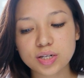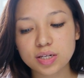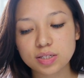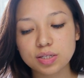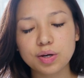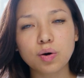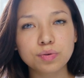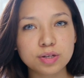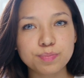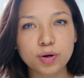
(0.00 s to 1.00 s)
is the
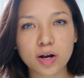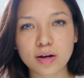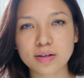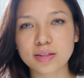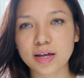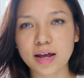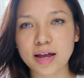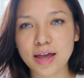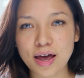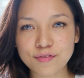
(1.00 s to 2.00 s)
only product that
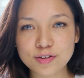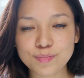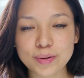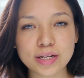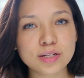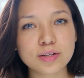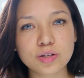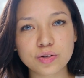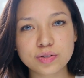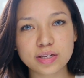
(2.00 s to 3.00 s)
I haven't been
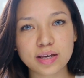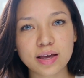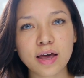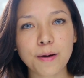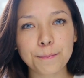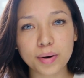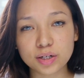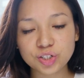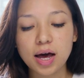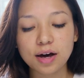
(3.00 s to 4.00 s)
using
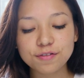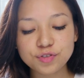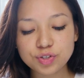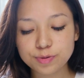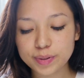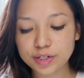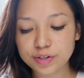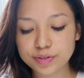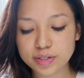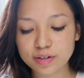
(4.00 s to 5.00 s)
much. I've just been
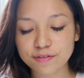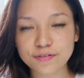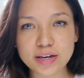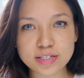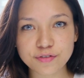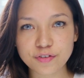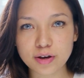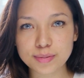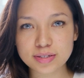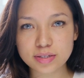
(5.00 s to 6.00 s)
using the face
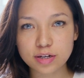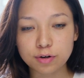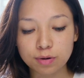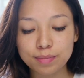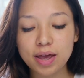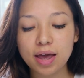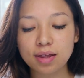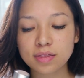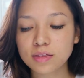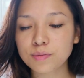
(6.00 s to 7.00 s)
firming serum
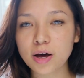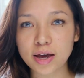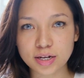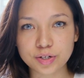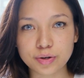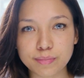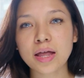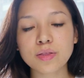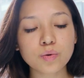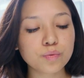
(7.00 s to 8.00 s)
and the eye cream.
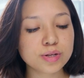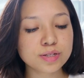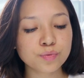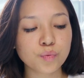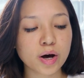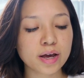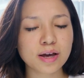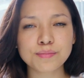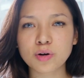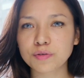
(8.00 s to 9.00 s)
And the reason why
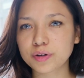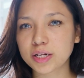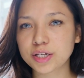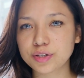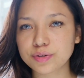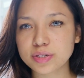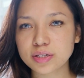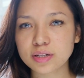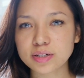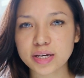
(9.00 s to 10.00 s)
I'm not really
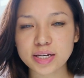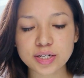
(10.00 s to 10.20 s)
using the day